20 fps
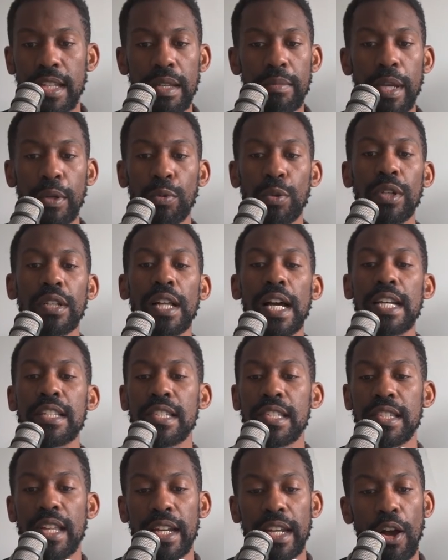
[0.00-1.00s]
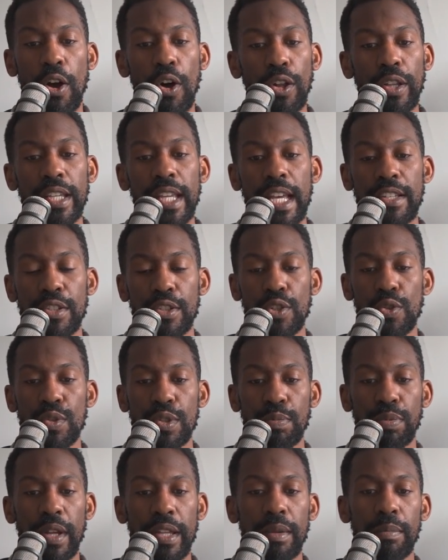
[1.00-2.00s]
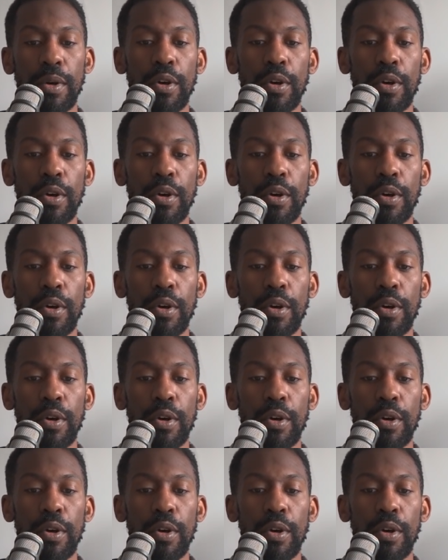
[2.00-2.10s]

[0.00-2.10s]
teammate realizes that all he has to do is play the